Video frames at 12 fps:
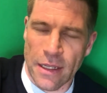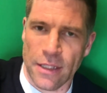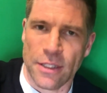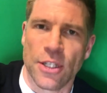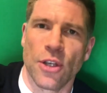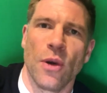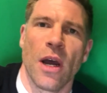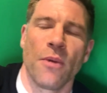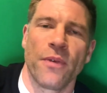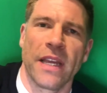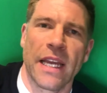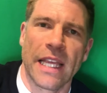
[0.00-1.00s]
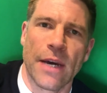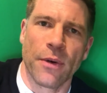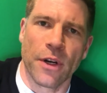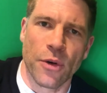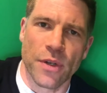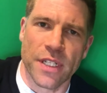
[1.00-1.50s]
to hopefully get that one
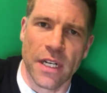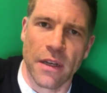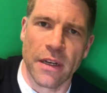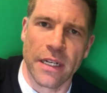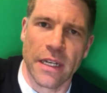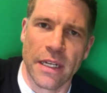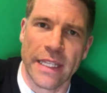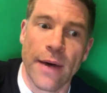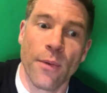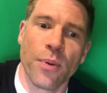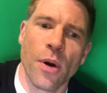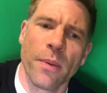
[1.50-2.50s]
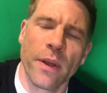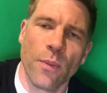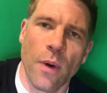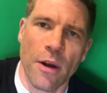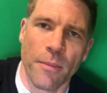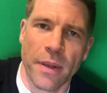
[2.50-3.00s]
across the line. And that probably
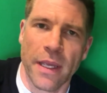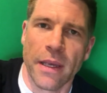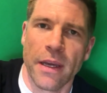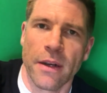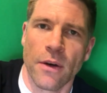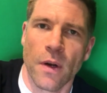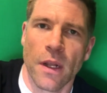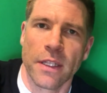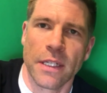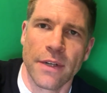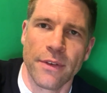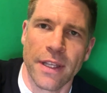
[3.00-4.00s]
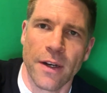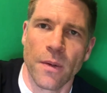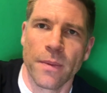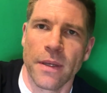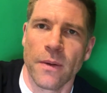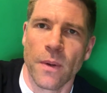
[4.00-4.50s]
won't be an online delivery, that'll
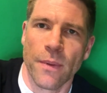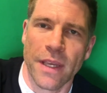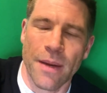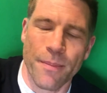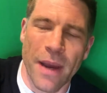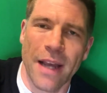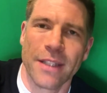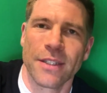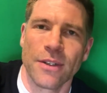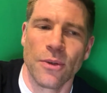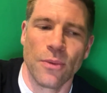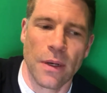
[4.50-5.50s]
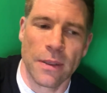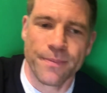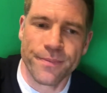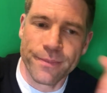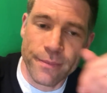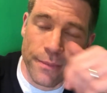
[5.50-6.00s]
be when we get back to
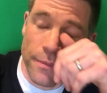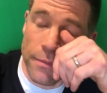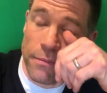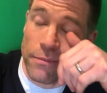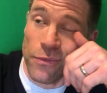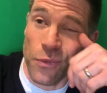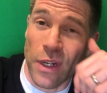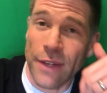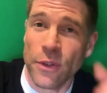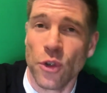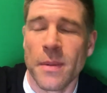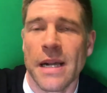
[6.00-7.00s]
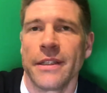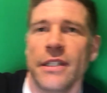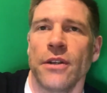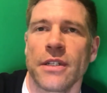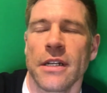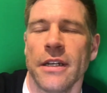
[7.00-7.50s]
whatever normality
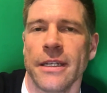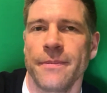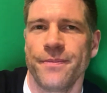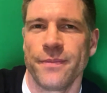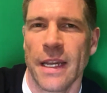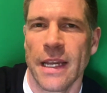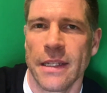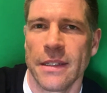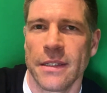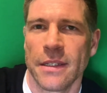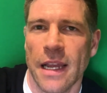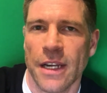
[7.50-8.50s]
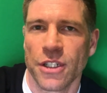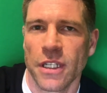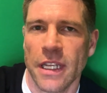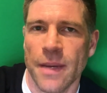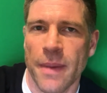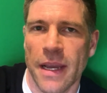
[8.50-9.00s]
looks like and actually
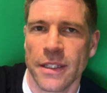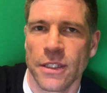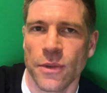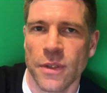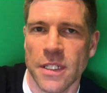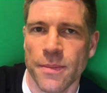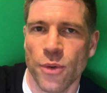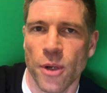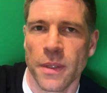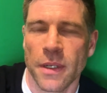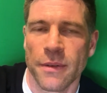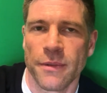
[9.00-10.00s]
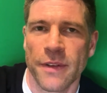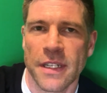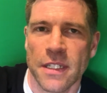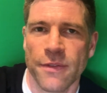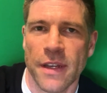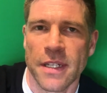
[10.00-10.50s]
get back to doing some proper
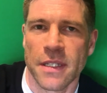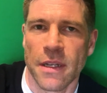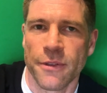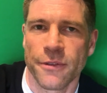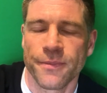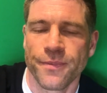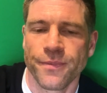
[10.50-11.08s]
face-to-face stuff.